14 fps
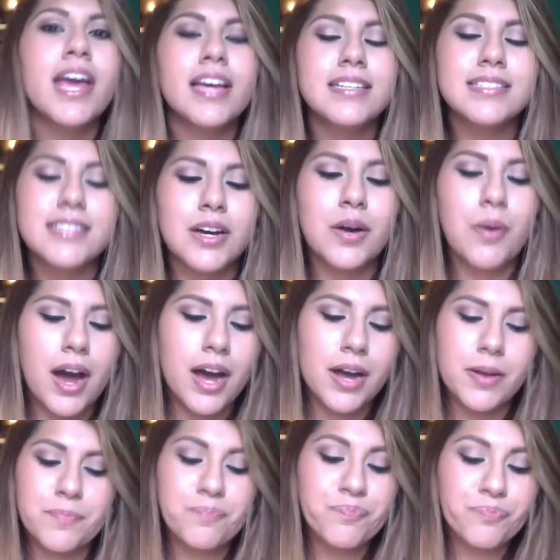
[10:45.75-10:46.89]
So
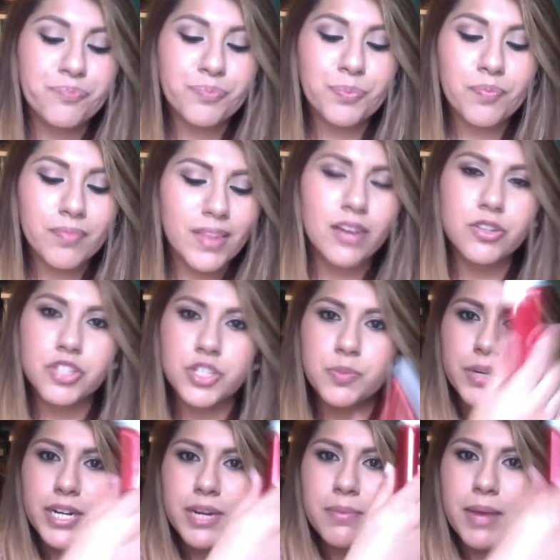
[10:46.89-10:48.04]
I'll just put it in